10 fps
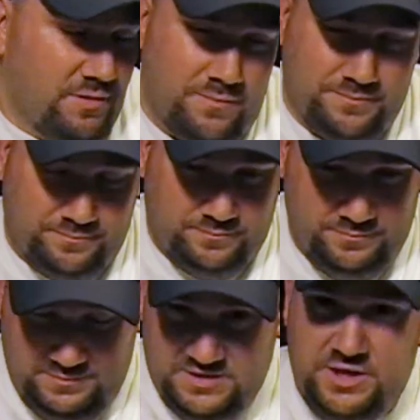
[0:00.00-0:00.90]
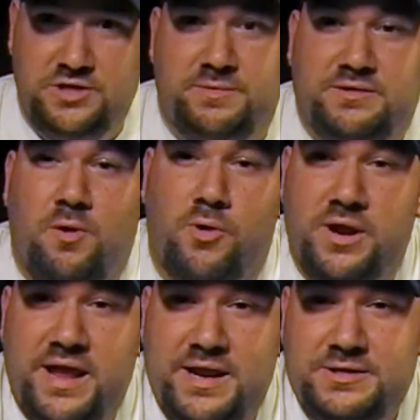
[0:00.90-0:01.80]
So, excuse me, it's what
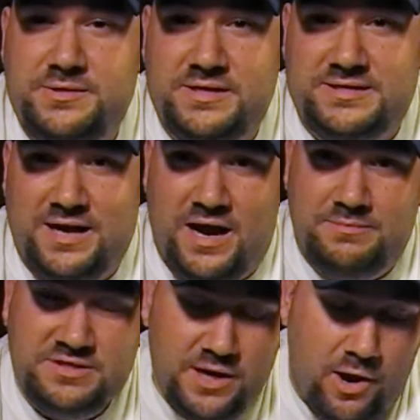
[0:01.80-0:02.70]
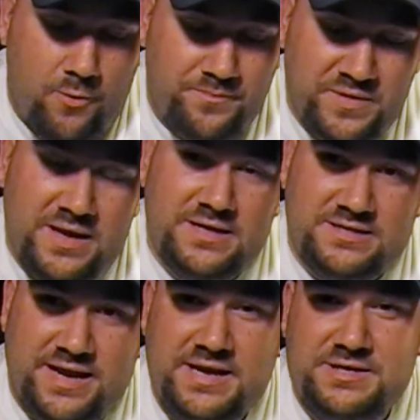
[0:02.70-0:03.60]
we're going to get into this time. So,
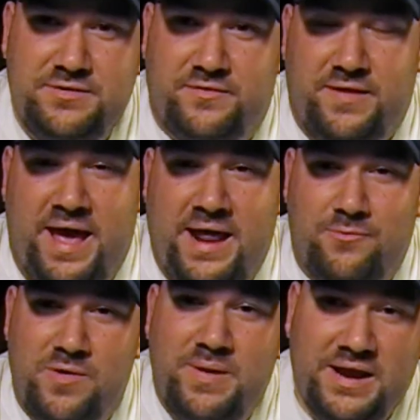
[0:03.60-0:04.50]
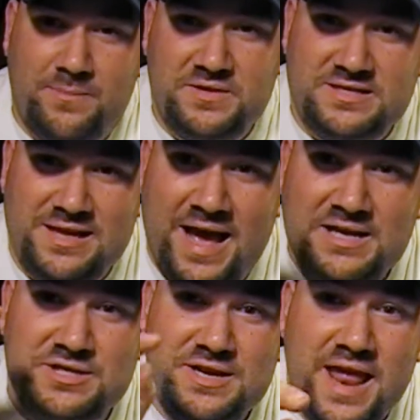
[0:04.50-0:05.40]
stay tuned for that. We pick up the
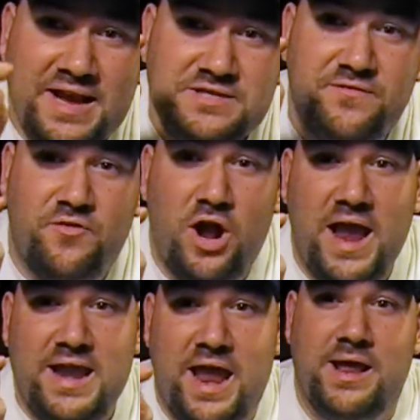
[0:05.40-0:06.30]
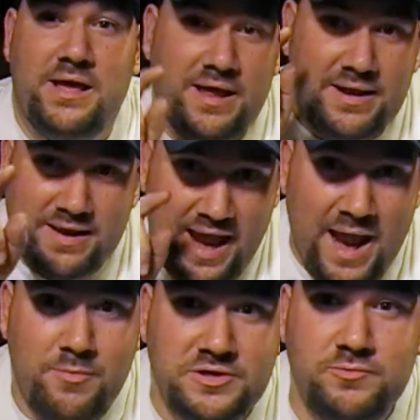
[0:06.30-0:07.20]
Slash next Friday.
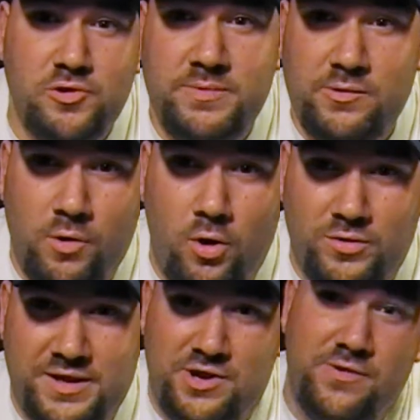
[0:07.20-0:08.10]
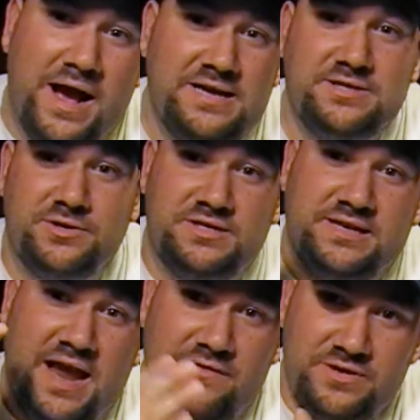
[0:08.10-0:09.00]
Cameras will be rolling. You guys are
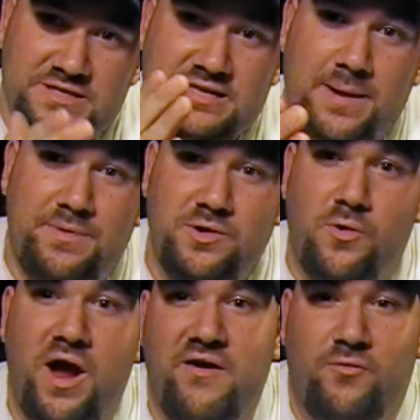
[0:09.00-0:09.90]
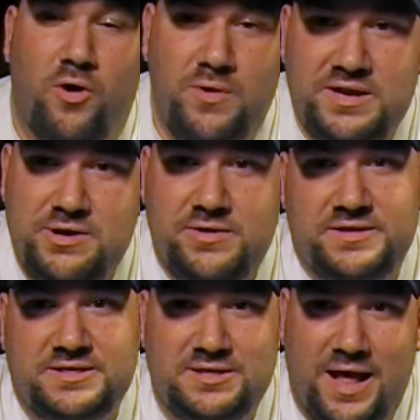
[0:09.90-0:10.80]
going to see every step of the way of what we
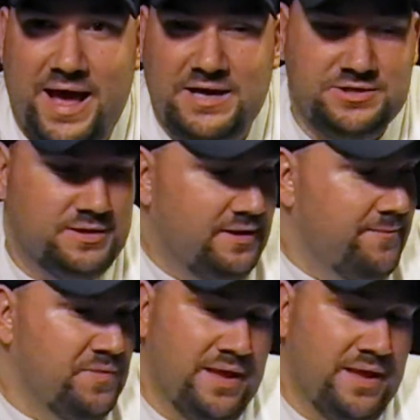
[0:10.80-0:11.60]
do to this Slash.